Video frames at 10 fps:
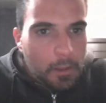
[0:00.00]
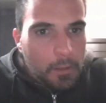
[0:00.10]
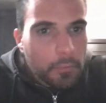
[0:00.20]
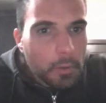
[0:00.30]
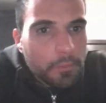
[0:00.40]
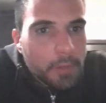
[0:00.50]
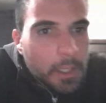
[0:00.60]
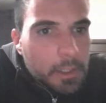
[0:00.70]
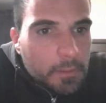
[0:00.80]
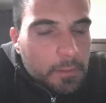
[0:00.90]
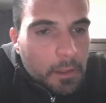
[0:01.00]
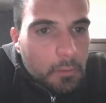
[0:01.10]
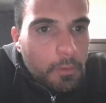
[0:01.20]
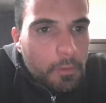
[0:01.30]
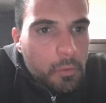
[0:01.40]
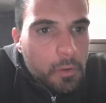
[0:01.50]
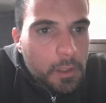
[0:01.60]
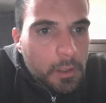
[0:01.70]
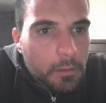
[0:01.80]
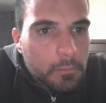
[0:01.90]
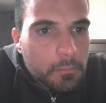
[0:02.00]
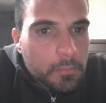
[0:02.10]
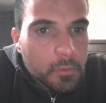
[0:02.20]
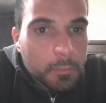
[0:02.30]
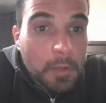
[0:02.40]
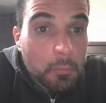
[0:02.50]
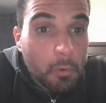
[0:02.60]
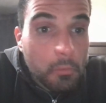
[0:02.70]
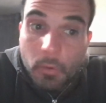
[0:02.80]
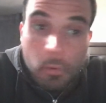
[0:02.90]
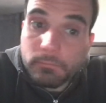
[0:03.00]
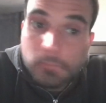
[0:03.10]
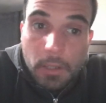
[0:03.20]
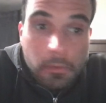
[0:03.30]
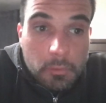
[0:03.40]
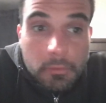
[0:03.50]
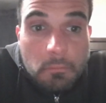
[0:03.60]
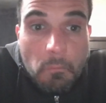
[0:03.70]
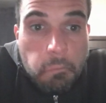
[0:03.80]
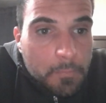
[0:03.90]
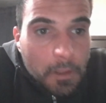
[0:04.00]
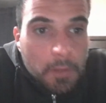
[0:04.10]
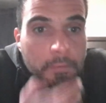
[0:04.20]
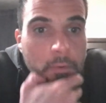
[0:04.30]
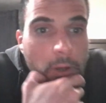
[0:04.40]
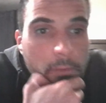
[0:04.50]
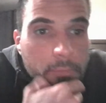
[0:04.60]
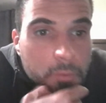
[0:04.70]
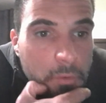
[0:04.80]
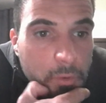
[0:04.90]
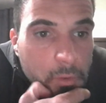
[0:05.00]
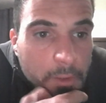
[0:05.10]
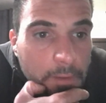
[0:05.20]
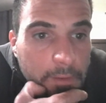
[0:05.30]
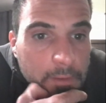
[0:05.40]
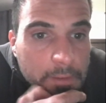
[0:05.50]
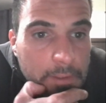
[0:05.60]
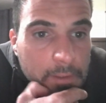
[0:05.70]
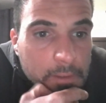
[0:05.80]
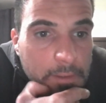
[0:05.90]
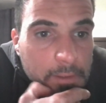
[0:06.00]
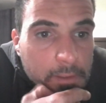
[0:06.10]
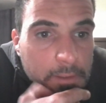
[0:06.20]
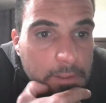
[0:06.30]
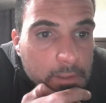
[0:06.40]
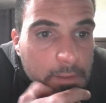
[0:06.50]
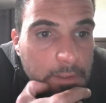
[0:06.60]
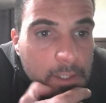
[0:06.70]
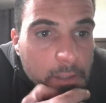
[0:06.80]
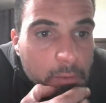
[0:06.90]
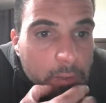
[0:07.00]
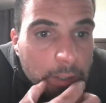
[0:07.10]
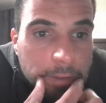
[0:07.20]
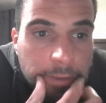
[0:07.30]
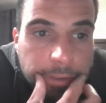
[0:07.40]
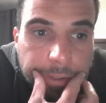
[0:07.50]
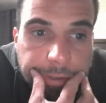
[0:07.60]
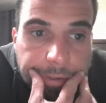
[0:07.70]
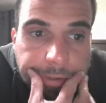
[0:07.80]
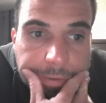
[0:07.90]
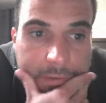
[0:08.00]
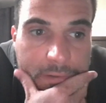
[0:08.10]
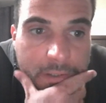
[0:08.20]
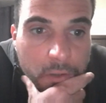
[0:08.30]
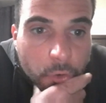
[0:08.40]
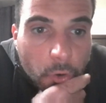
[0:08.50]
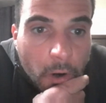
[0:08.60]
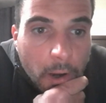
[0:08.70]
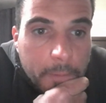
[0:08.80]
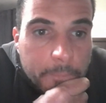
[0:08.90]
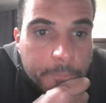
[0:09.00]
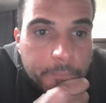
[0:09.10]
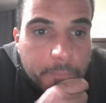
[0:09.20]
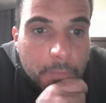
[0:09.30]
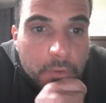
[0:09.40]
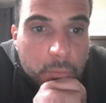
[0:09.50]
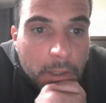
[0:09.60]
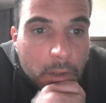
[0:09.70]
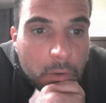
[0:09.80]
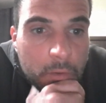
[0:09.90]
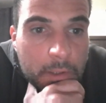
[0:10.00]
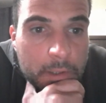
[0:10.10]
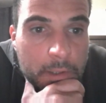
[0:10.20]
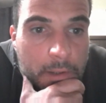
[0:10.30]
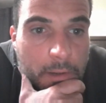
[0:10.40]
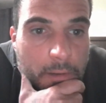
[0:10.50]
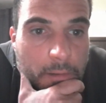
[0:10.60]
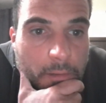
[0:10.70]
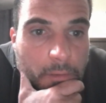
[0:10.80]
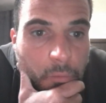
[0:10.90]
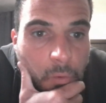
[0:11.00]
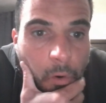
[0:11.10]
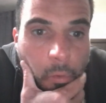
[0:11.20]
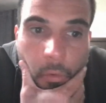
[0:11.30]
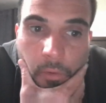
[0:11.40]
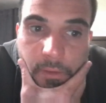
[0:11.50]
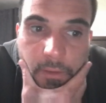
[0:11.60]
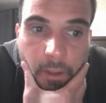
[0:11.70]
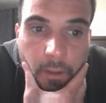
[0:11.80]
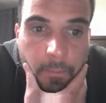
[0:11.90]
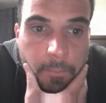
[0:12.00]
If you have any skill with cooking, you may roll. No, I don't. If you have no cooking skill, you can still try, but you may only roll 1d10.